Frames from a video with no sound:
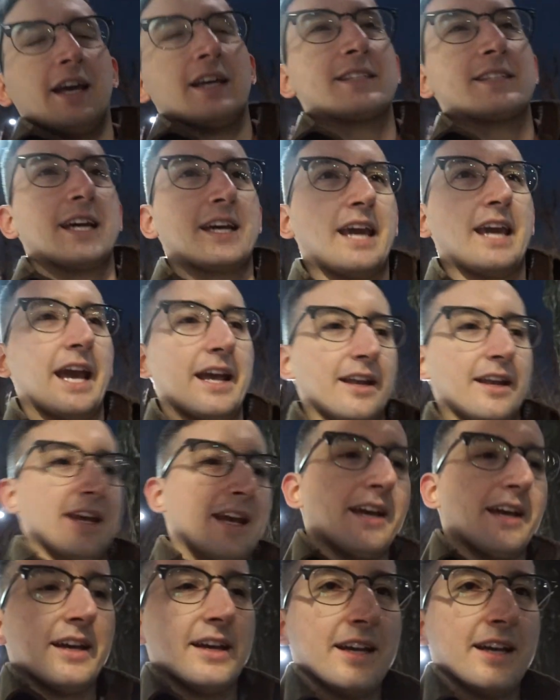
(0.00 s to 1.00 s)
It's like
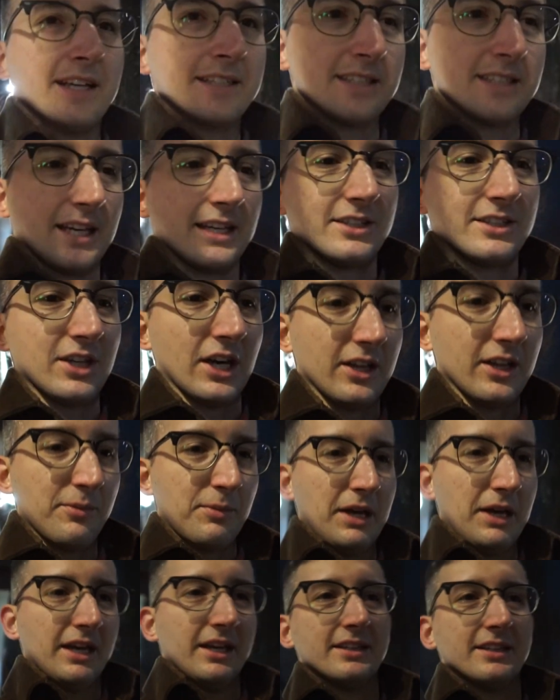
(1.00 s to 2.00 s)
candy. It's like jelly
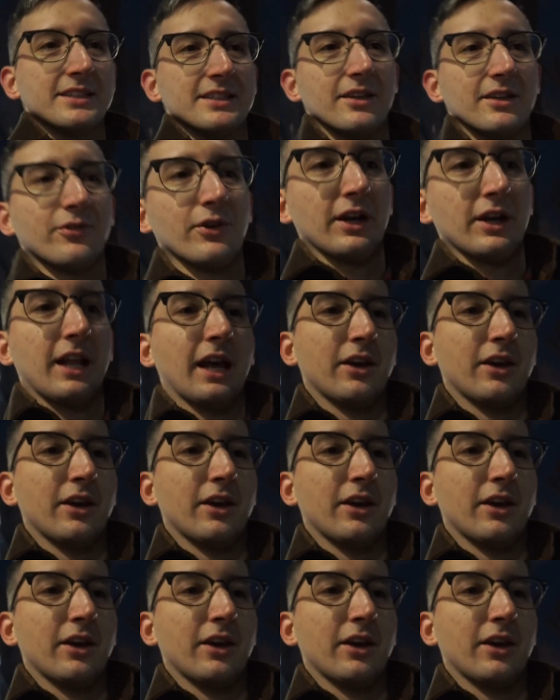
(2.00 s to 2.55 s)
beans and different,